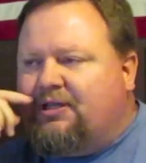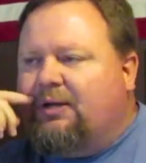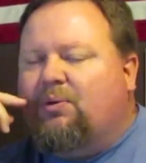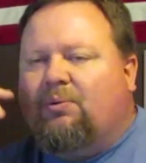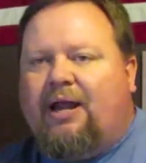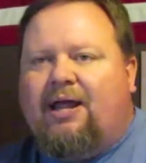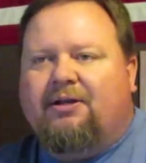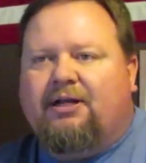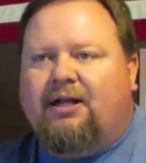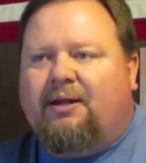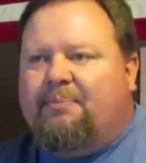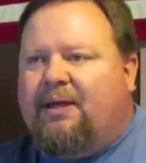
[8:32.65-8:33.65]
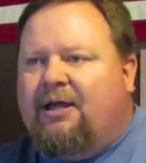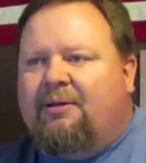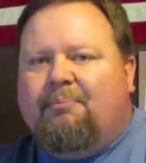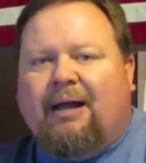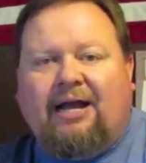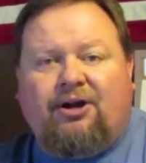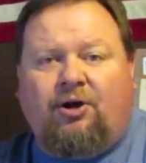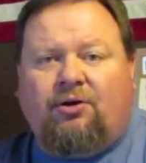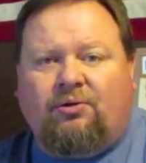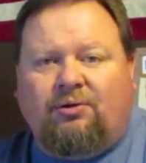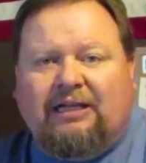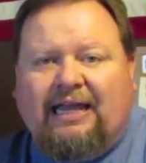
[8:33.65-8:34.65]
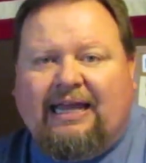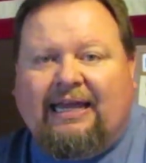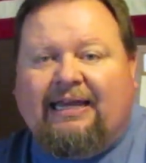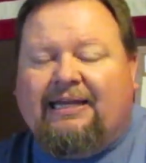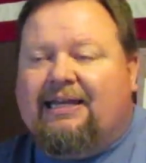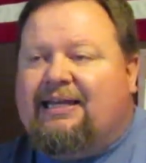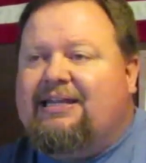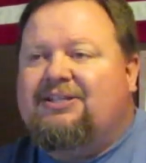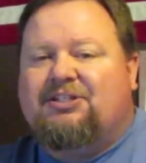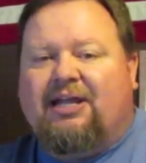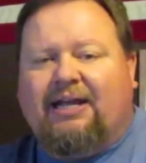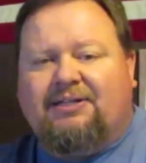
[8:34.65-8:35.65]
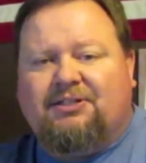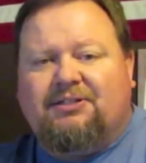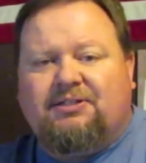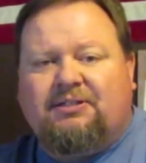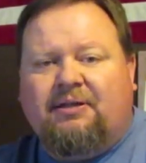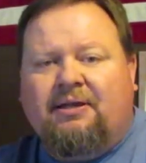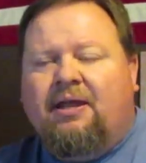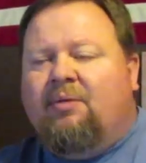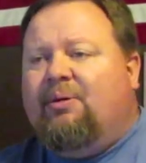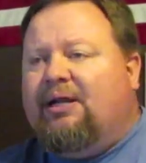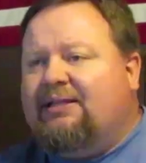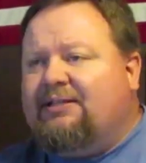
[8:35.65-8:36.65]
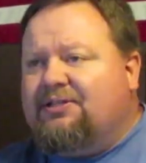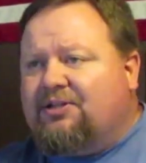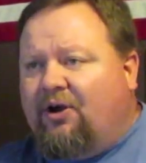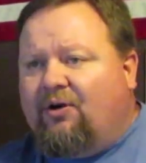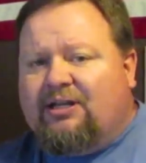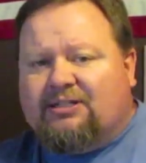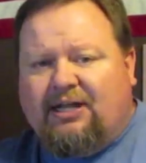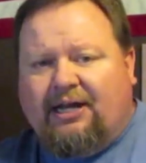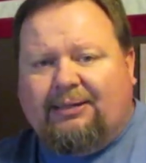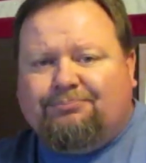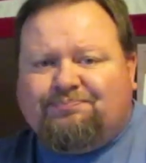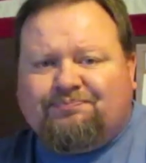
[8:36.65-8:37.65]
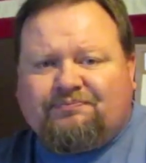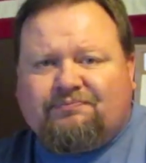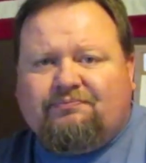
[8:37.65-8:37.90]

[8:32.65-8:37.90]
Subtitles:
They were rounded up by Colonel Lane in East Texas. But at this current time,